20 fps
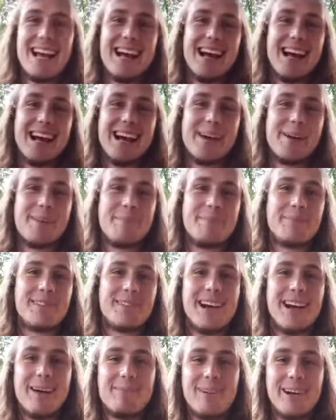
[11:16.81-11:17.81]

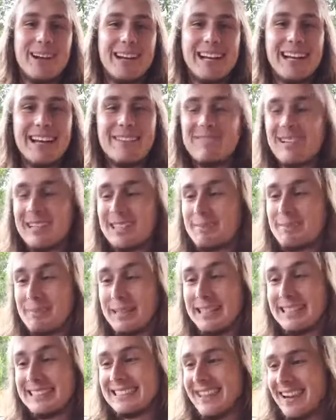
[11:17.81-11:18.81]
I'm not an
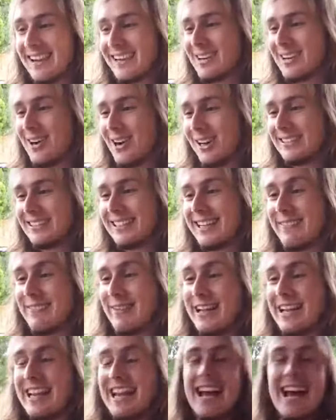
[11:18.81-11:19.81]
FSP, so I can't give
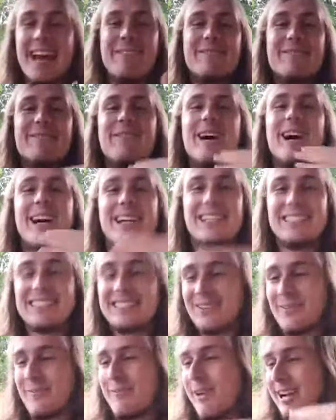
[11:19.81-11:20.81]
any
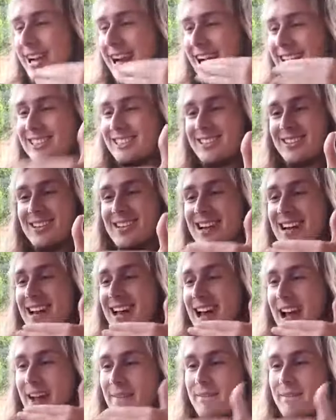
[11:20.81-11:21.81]
advice or financial
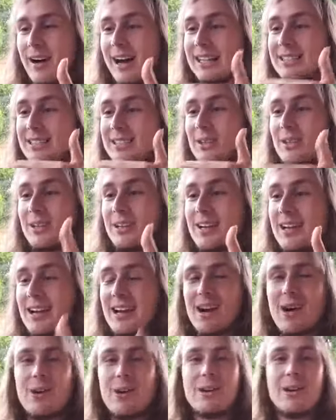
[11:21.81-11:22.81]
advice
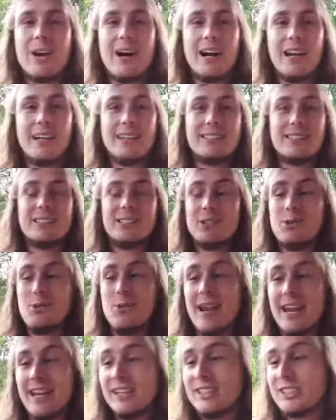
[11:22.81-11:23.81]
or guidance to
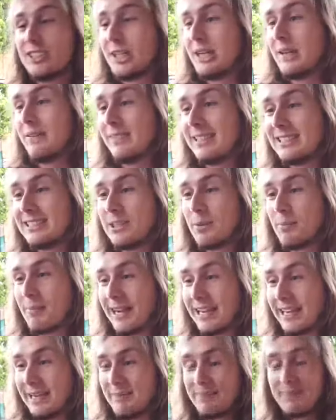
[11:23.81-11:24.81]
where you should invest your
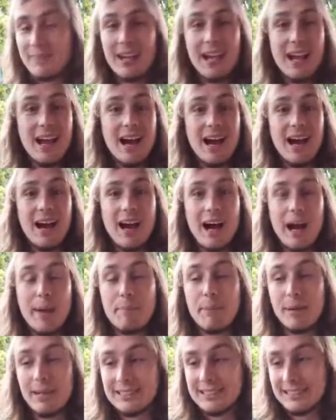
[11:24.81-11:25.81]
money. I
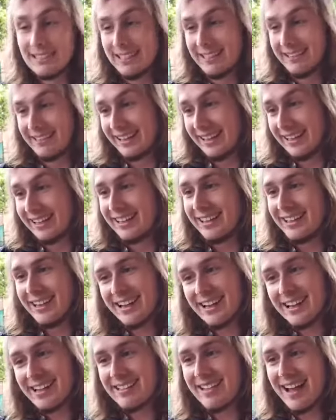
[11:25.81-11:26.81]
personally think
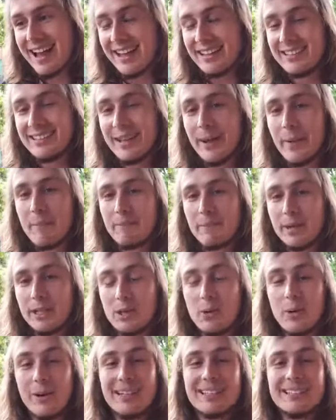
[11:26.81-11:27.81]
that
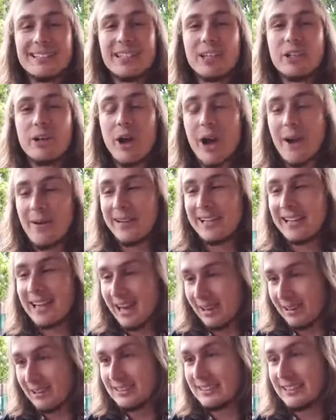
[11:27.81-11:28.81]
Bitcoin is a growing
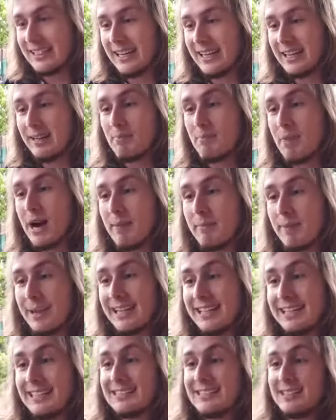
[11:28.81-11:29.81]
currency, and my
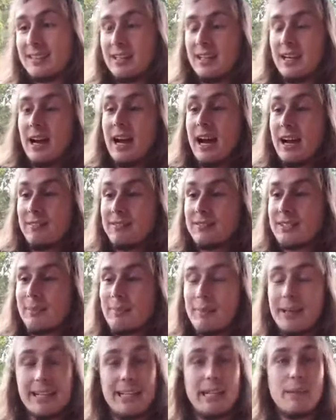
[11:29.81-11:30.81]
money is in, I have
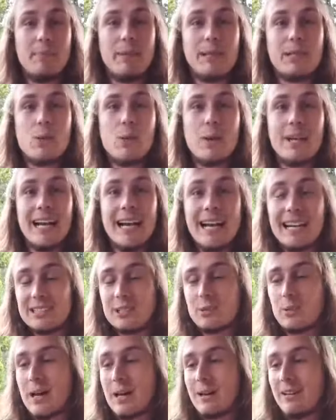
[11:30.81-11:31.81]
some money in Bitcoin
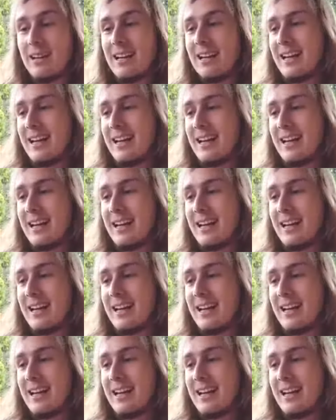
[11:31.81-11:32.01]
as well.